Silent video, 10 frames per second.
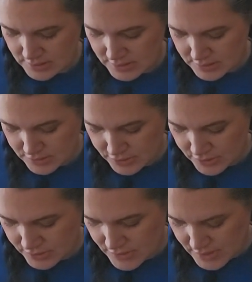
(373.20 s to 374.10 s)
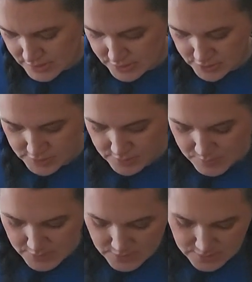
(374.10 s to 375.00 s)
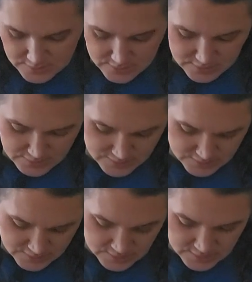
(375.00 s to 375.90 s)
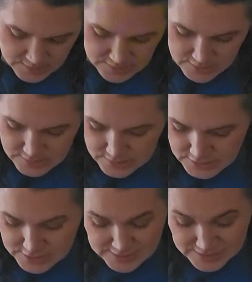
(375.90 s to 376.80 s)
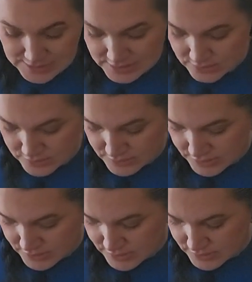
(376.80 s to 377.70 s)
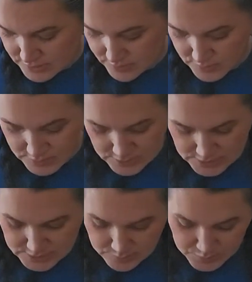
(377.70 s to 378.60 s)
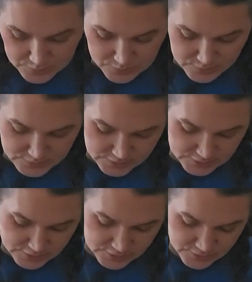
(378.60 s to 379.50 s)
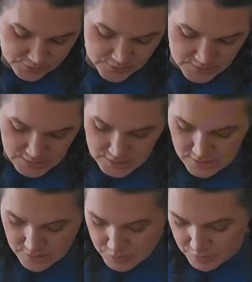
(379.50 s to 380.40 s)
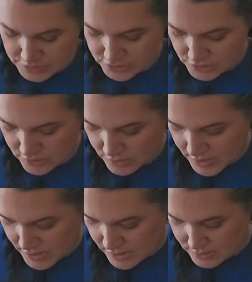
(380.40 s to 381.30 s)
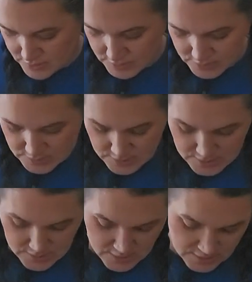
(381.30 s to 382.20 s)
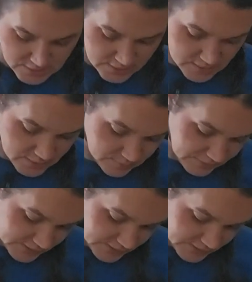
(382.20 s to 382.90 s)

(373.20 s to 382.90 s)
I'll show you that in just a minute. It doesn't take long either. It's really simple to do, but we start them out. Like I